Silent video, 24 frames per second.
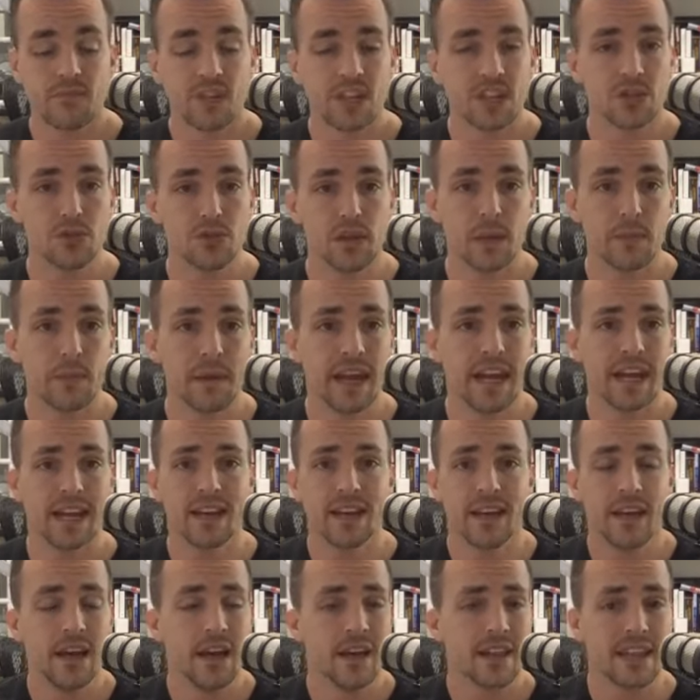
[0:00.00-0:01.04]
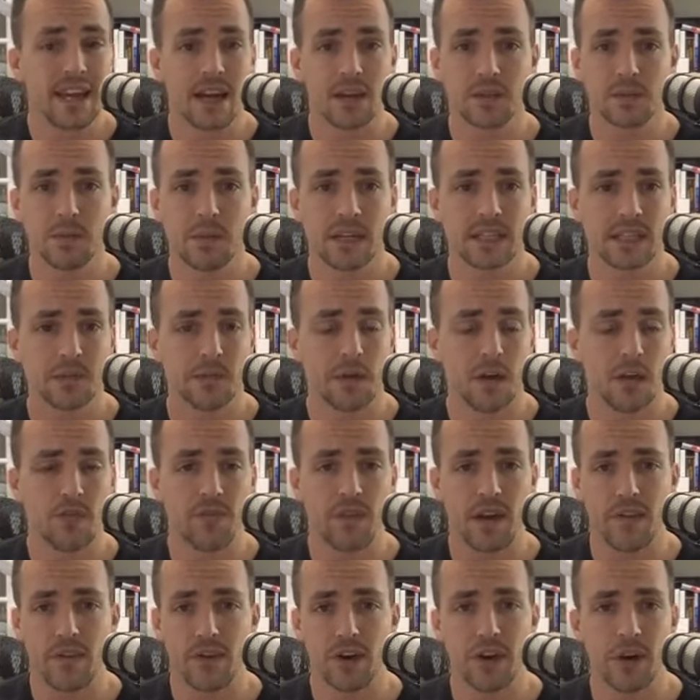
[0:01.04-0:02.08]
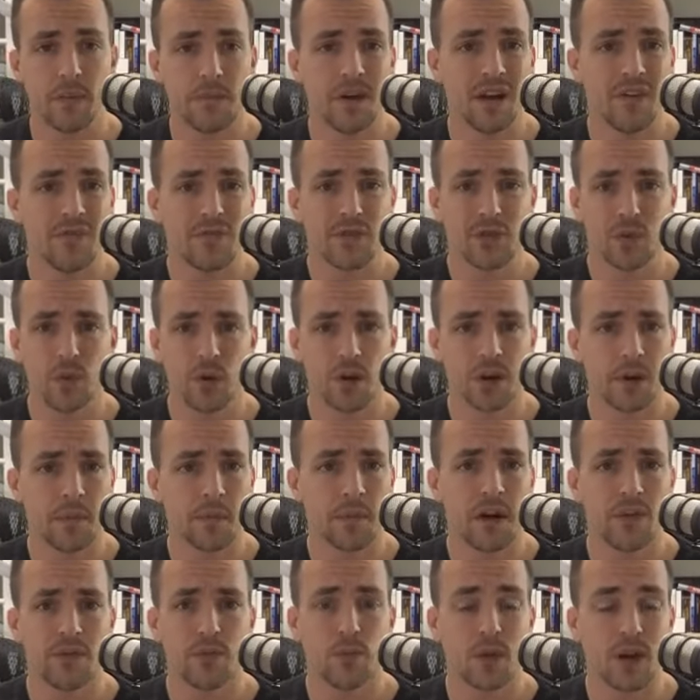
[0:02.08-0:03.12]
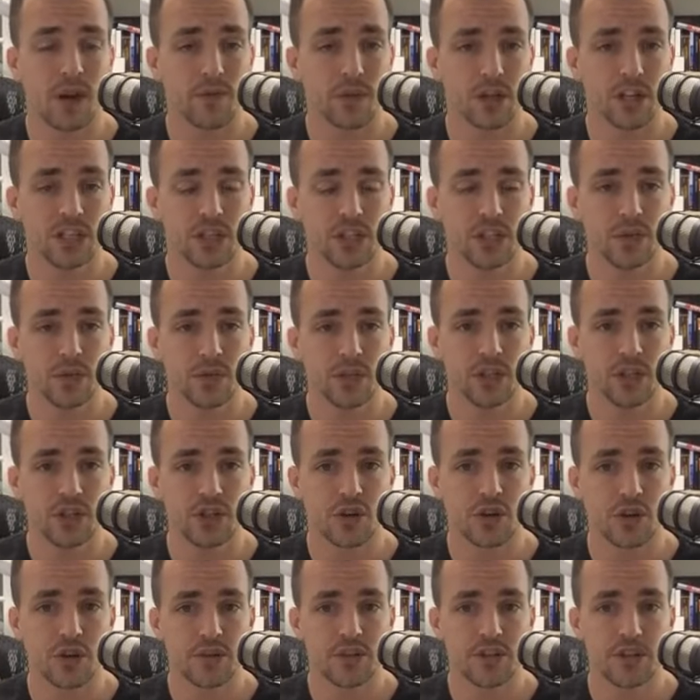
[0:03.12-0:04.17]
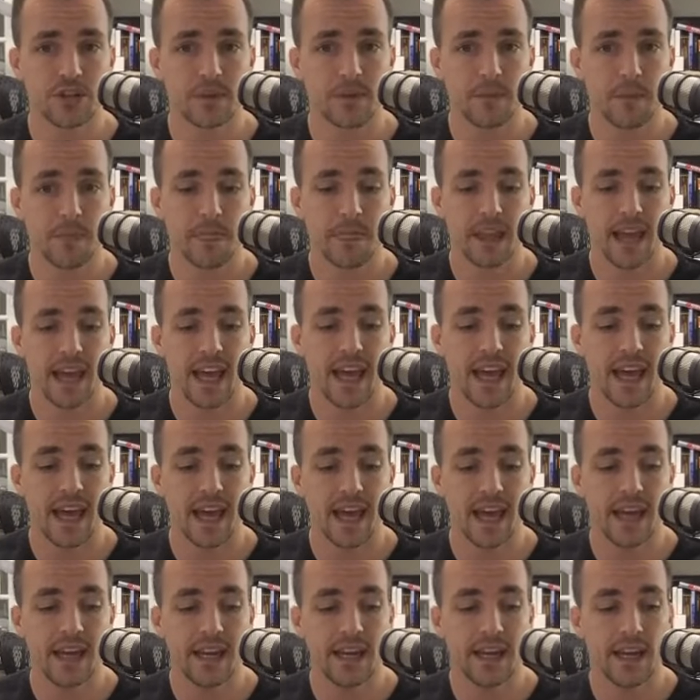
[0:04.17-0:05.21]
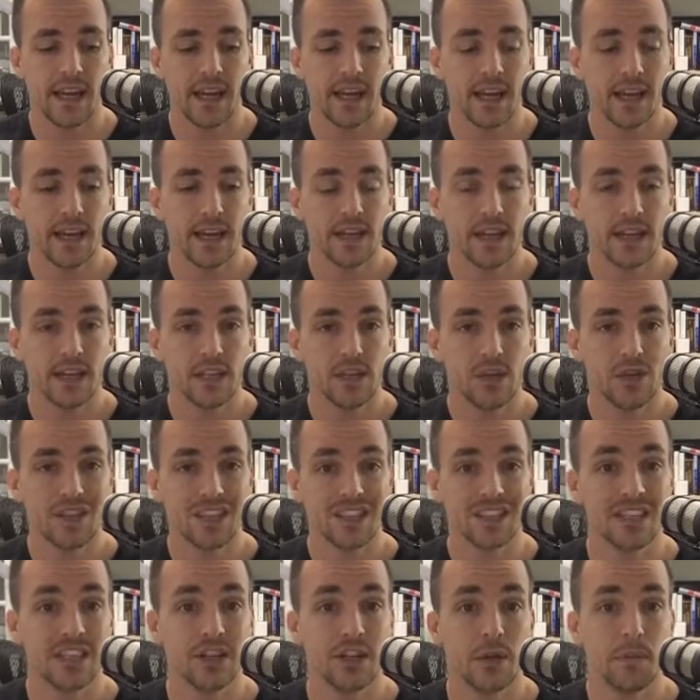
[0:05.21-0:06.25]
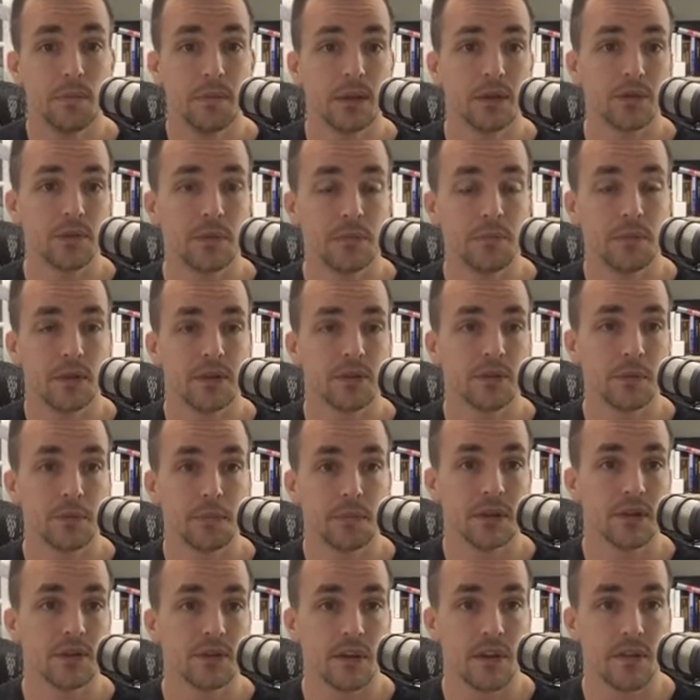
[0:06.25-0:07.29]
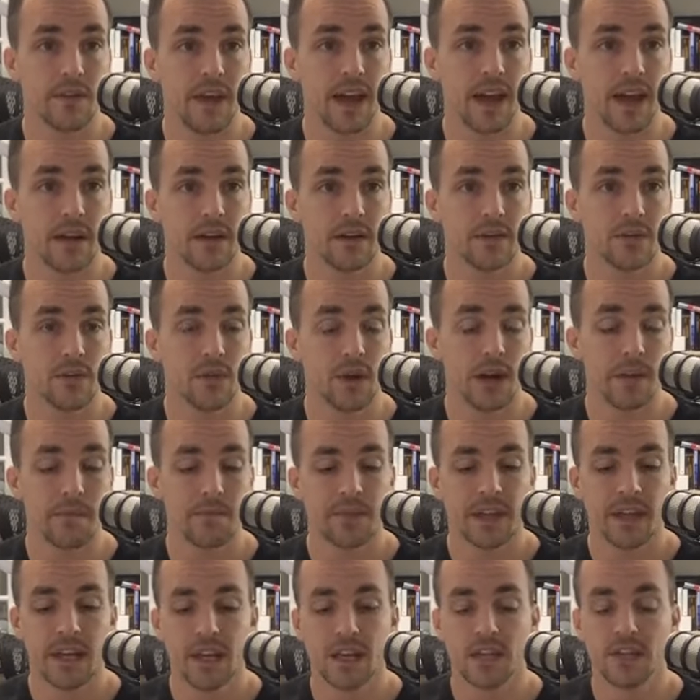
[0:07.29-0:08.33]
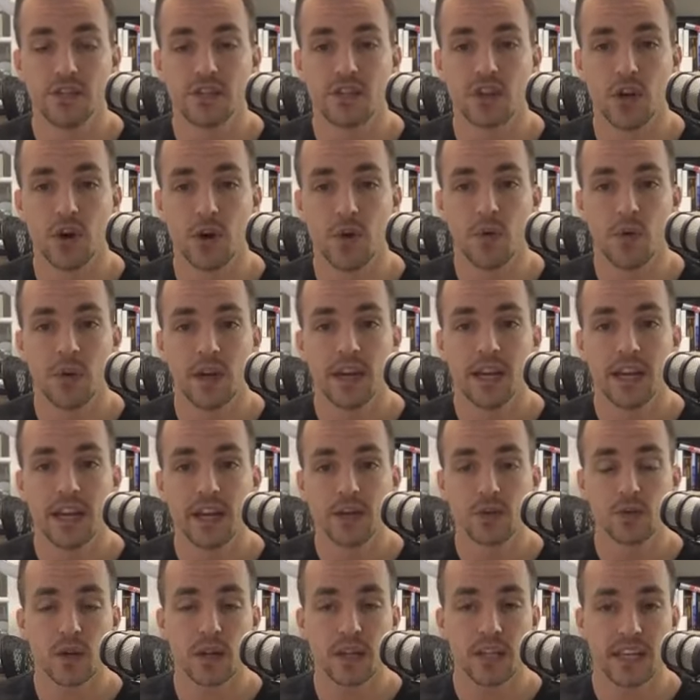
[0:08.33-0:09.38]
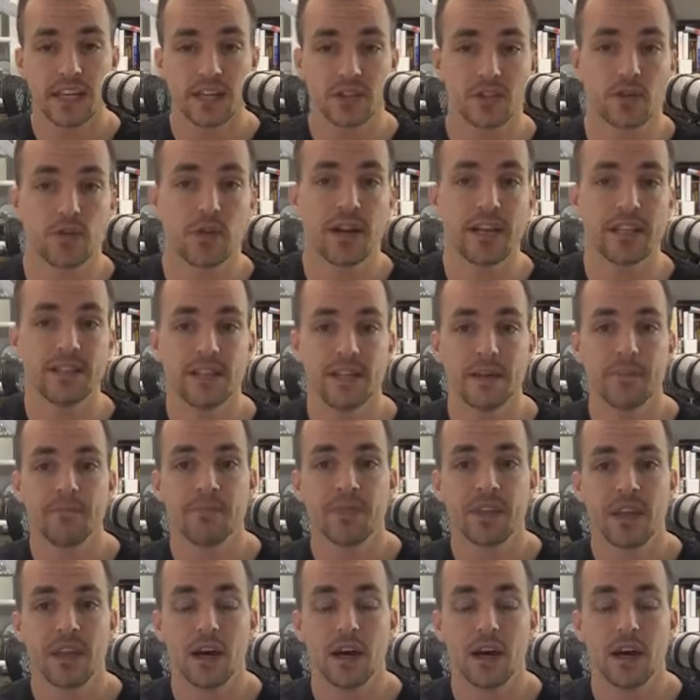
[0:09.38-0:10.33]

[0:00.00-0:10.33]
You get paid $1,000 a month, $500 a month, $200 a month, whatever it is that you want to charge. And you continue to build and build and build on that, right? So here's what I think is crazy.